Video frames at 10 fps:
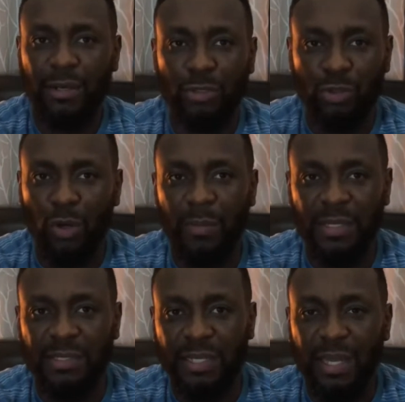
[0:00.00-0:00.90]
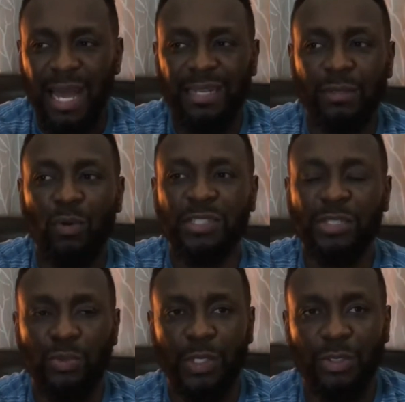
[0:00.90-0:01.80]
of traumas and goes
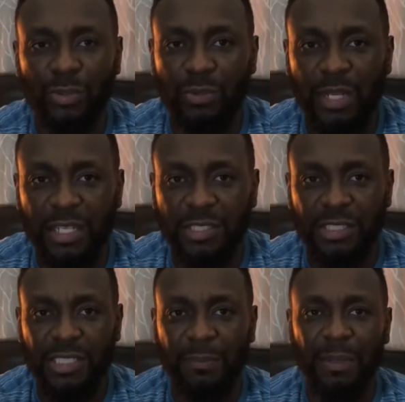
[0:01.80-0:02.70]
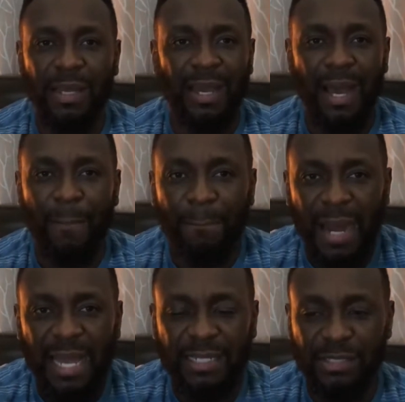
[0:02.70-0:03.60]
into a new relationship, her
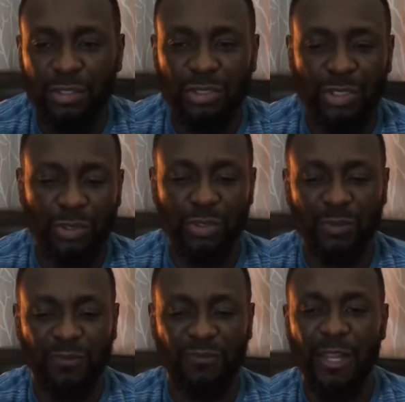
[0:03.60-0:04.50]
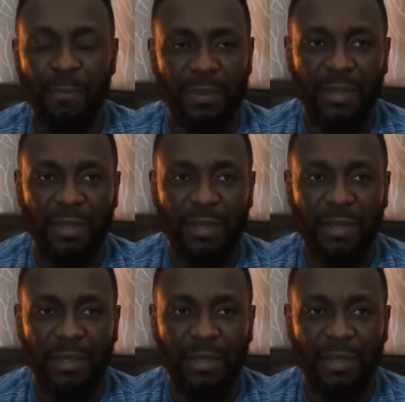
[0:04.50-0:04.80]
mind is not just going to flip